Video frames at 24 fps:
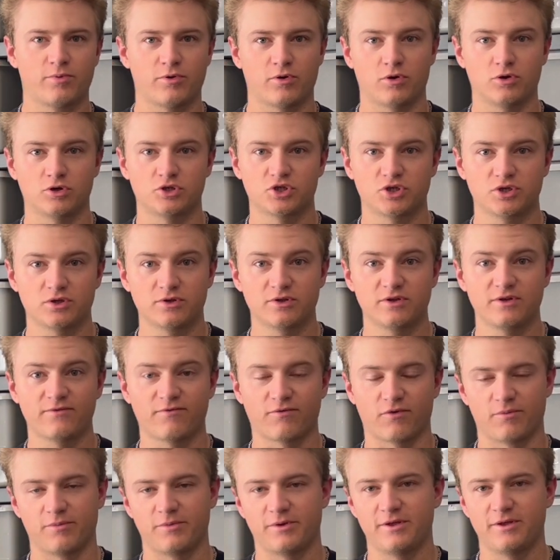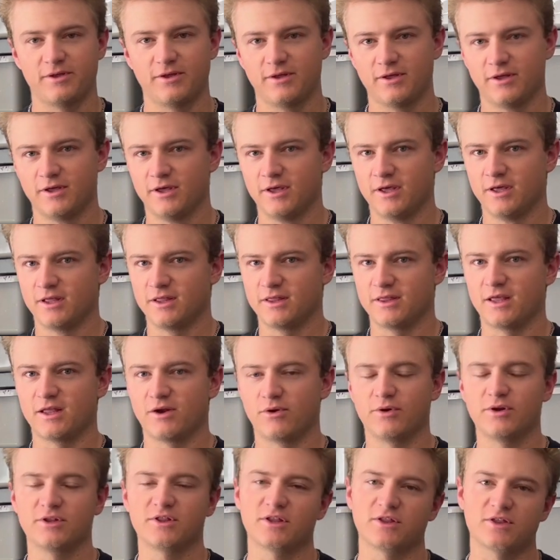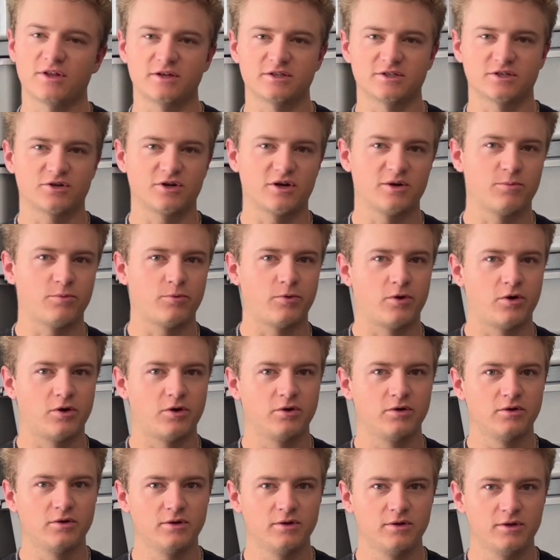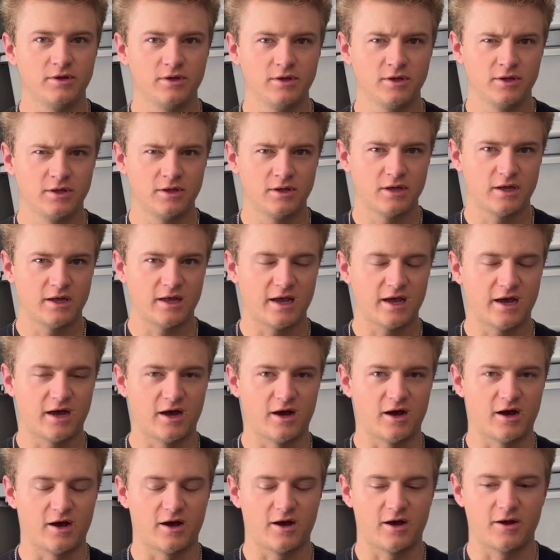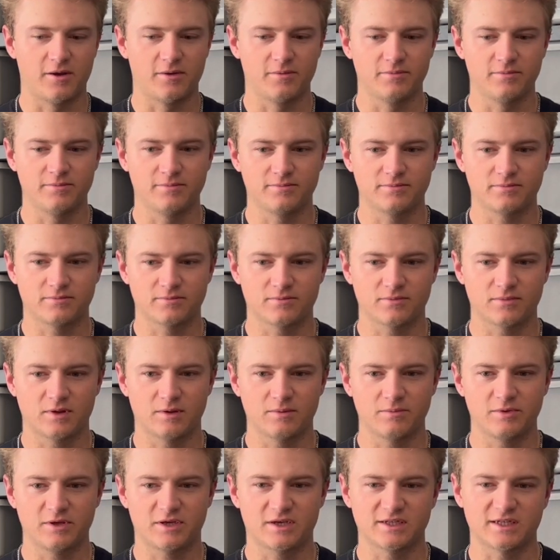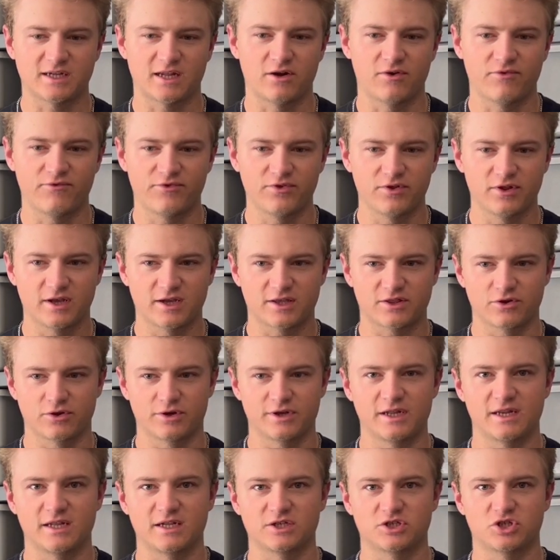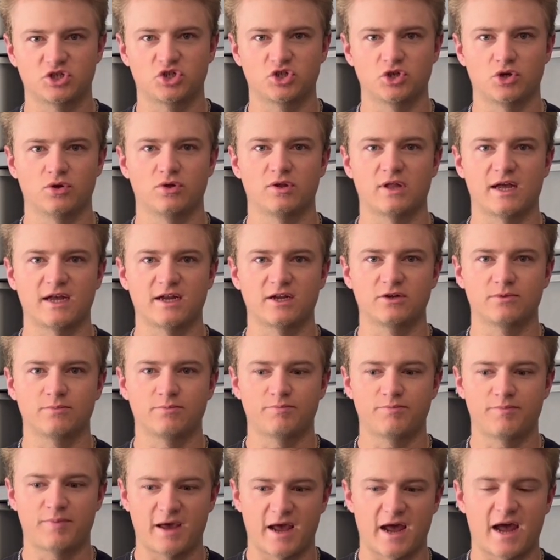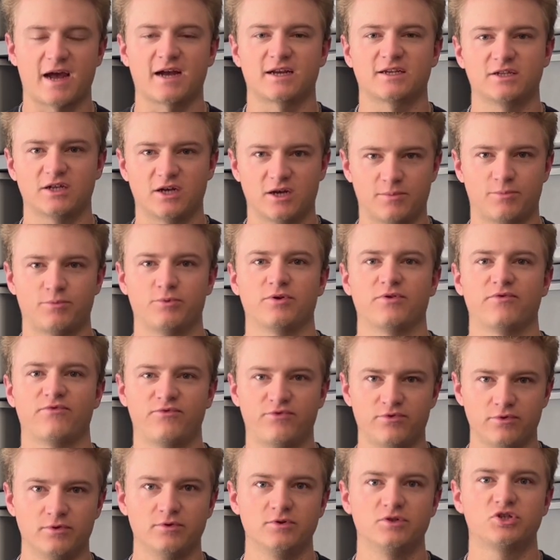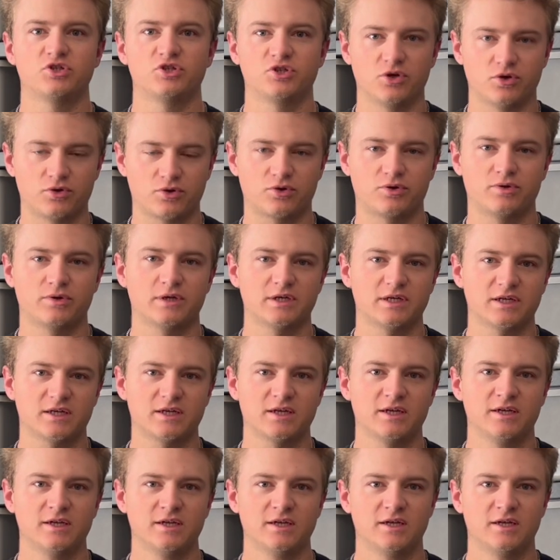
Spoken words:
Personally, for me, they don't hit the 1,000-gram wall because I don't feel like they're getting so like packed up with food so quick.